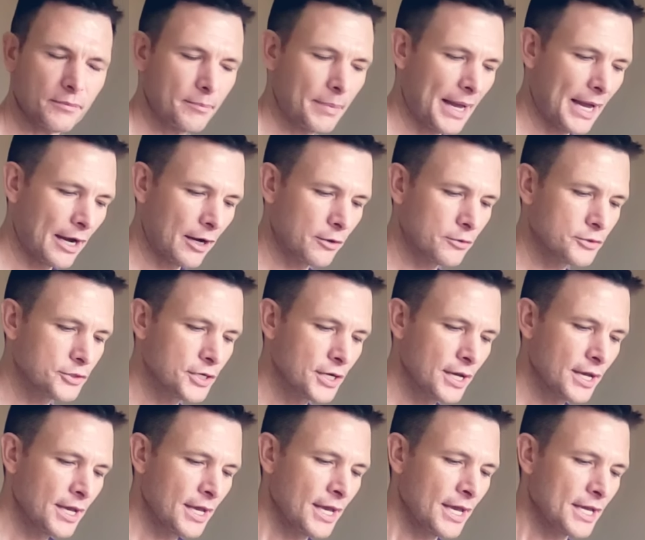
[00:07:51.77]
pouch
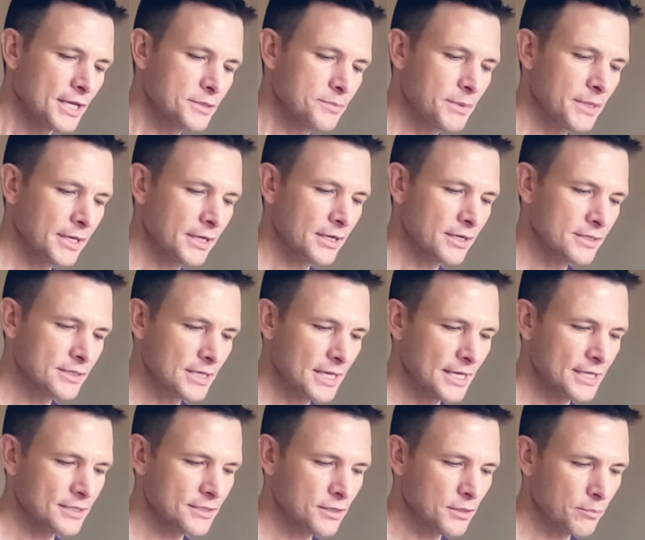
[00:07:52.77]
is because
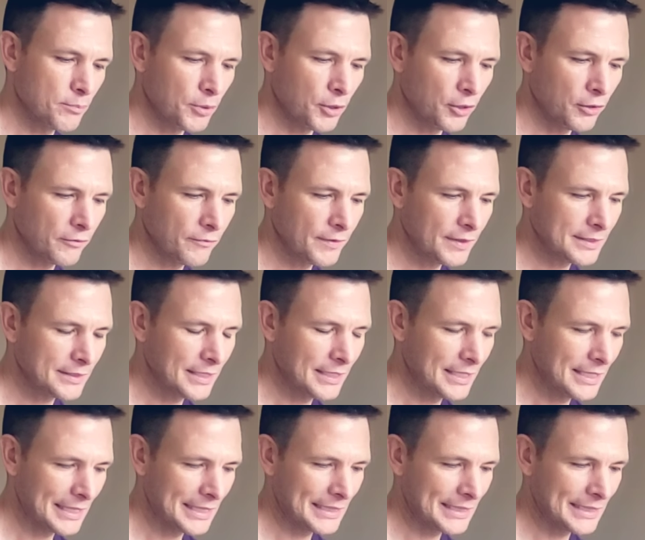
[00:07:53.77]
it's the perfect
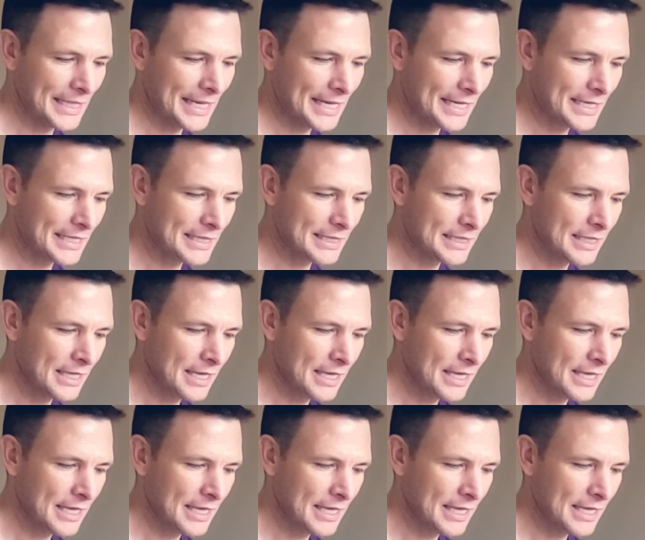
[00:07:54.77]
length